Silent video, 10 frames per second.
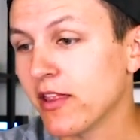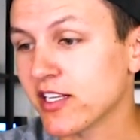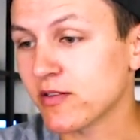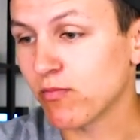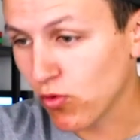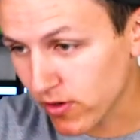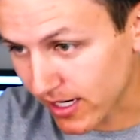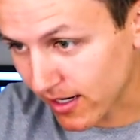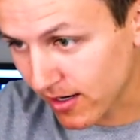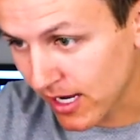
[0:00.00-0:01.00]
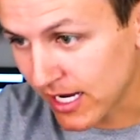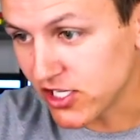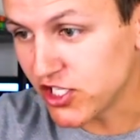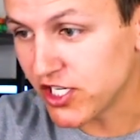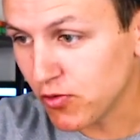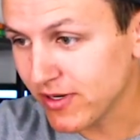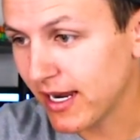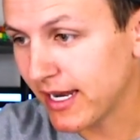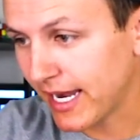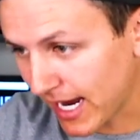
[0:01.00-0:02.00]
This morning,
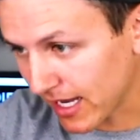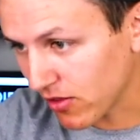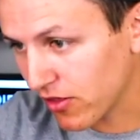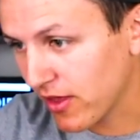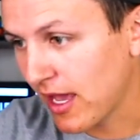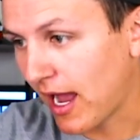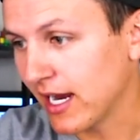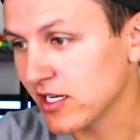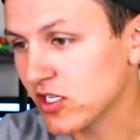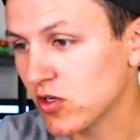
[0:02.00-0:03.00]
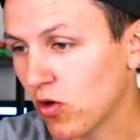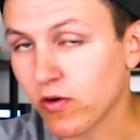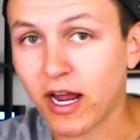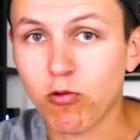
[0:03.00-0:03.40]
June 9th, I sold.